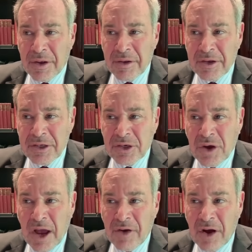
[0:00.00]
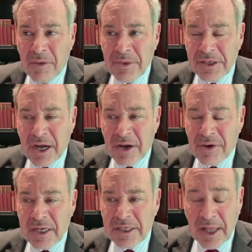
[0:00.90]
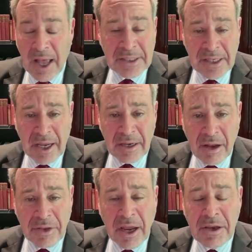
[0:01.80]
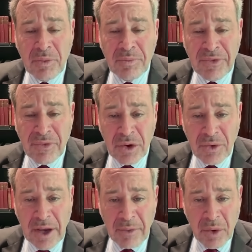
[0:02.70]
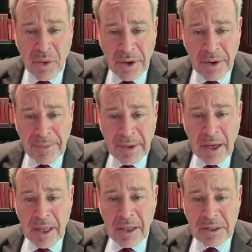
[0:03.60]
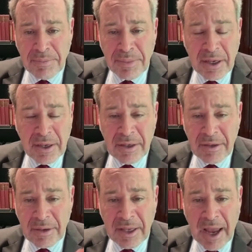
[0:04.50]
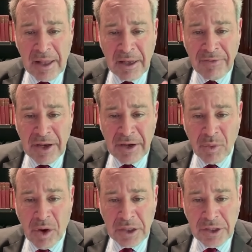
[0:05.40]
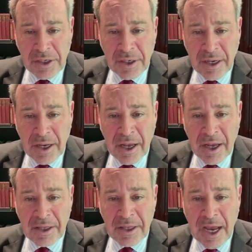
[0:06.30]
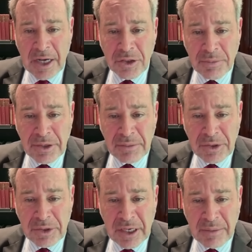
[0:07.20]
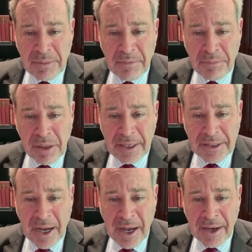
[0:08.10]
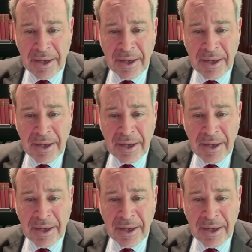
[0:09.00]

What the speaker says: just to drive home this contrast, last night, on the night before you and I record, there's a big gala event in Washington, in the National Building Museum, black tie,